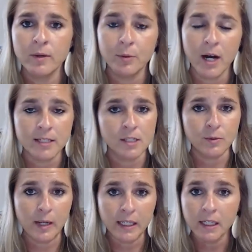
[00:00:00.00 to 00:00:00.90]
we practiced
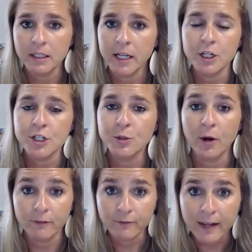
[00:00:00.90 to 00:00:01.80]
writing a letter to
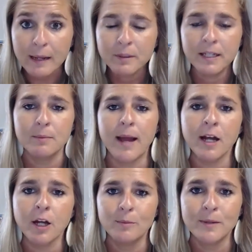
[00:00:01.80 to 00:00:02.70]
our family
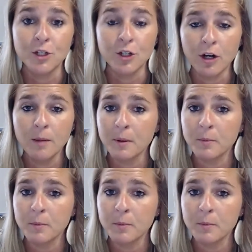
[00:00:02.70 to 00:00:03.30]
back home in Europe,